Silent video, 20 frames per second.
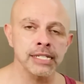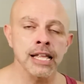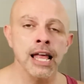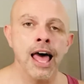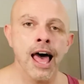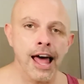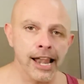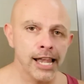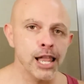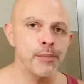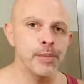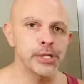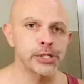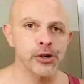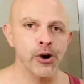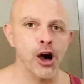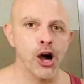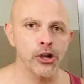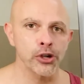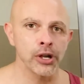and let me
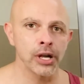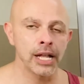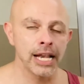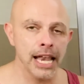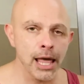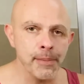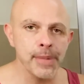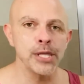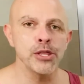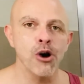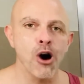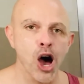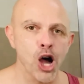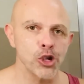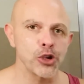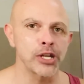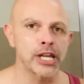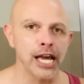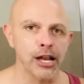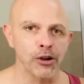know how you
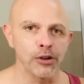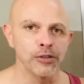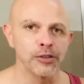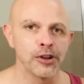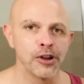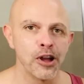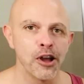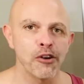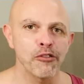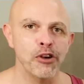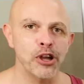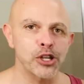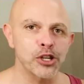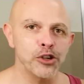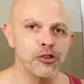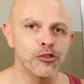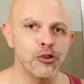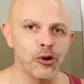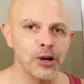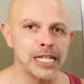get on. Thank you
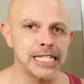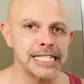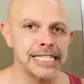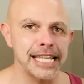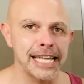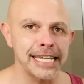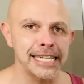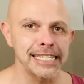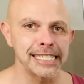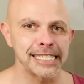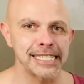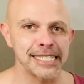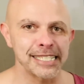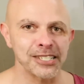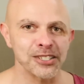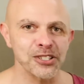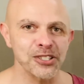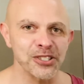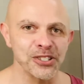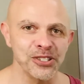for listening. See you
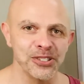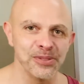soon.